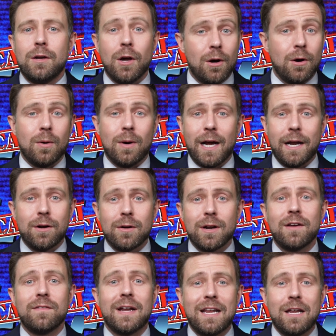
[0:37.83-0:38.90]
No, I don't
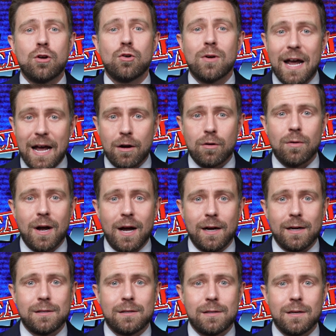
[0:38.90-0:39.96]
have any crack
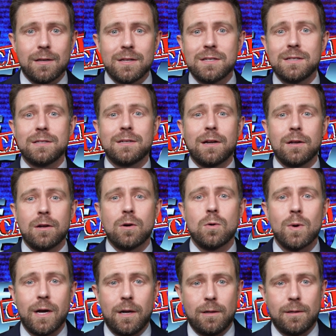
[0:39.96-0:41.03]
rocks. This is going to go
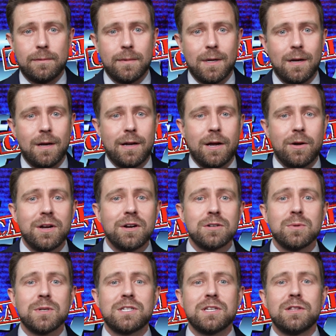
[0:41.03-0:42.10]
well. Uh, now,
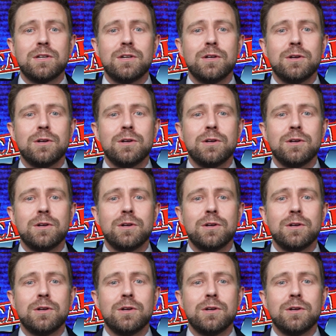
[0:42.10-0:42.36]
here's what's in the